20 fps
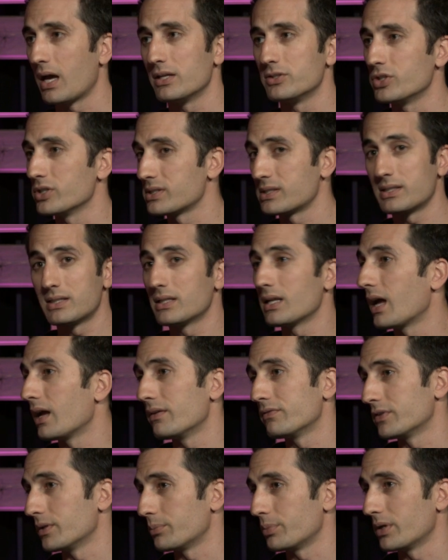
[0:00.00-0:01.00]
I just I
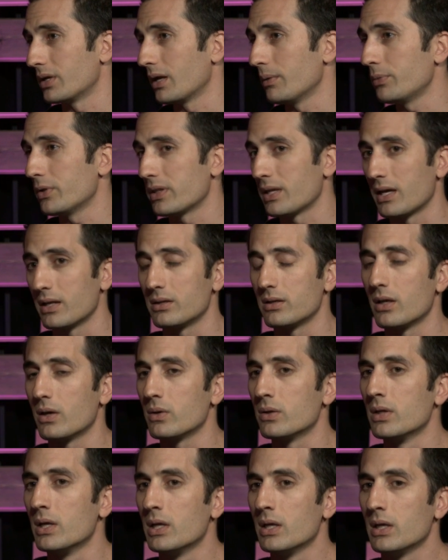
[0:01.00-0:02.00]
have to put up with that." No,